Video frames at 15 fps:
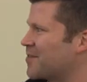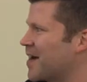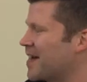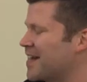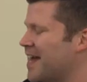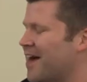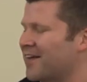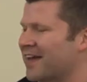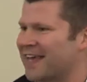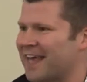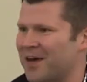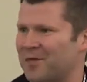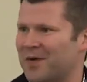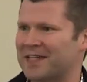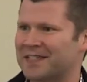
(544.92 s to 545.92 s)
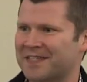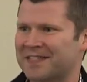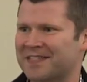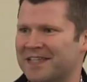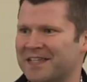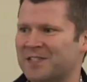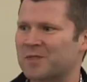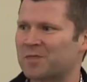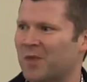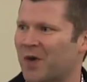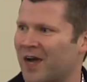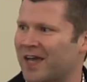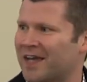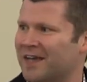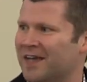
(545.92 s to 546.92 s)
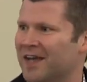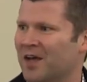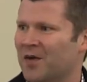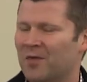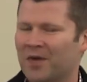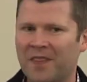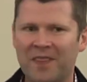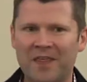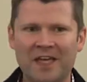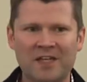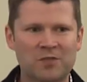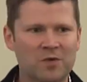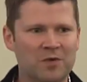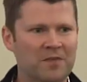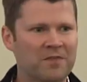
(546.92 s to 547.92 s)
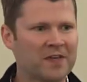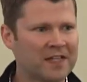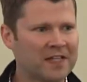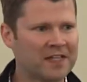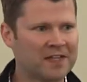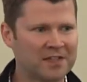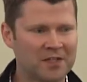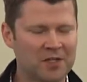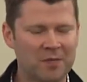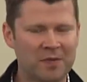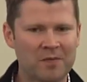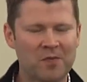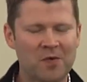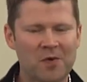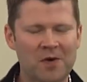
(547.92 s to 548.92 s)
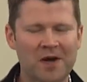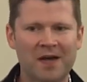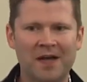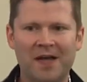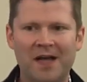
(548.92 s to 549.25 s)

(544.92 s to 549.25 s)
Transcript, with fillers: right now, and I can't wait to see spring when things will fill in a little bit more.